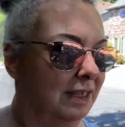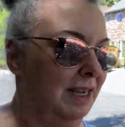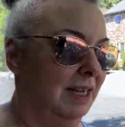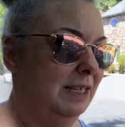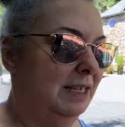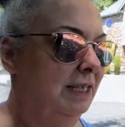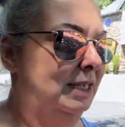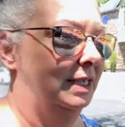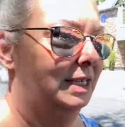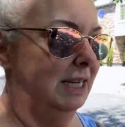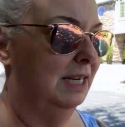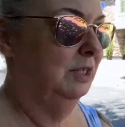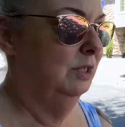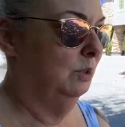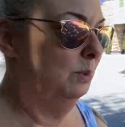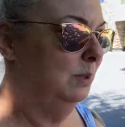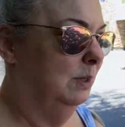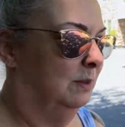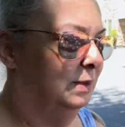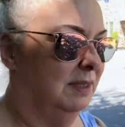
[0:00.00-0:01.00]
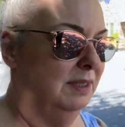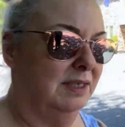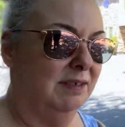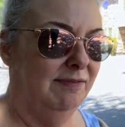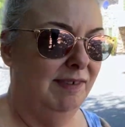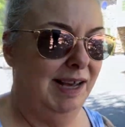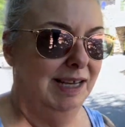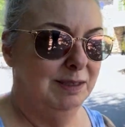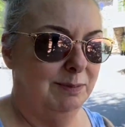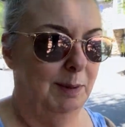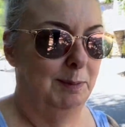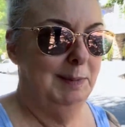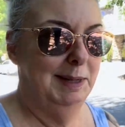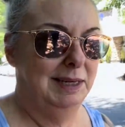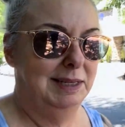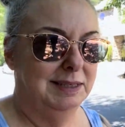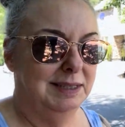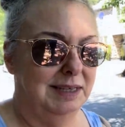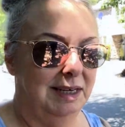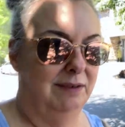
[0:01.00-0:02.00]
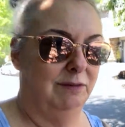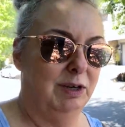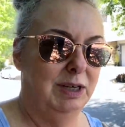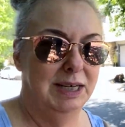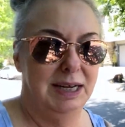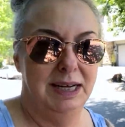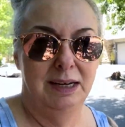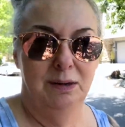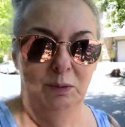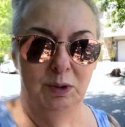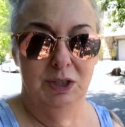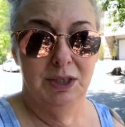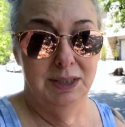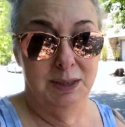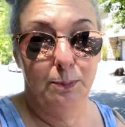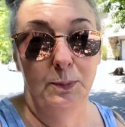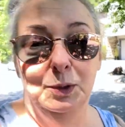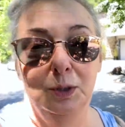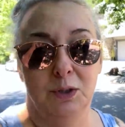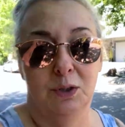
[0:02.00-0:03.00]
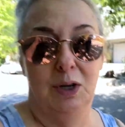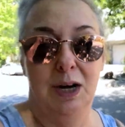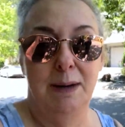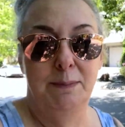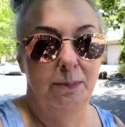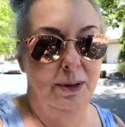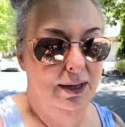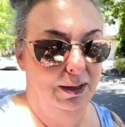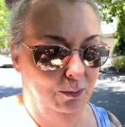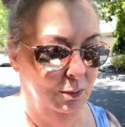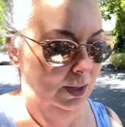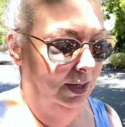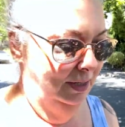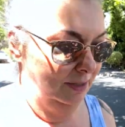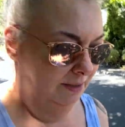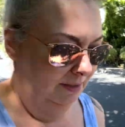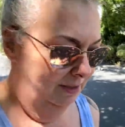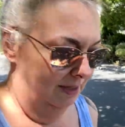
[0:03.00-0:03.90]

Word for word: I need to take two doses of asthma medicine every day, which is prescribed, by the way.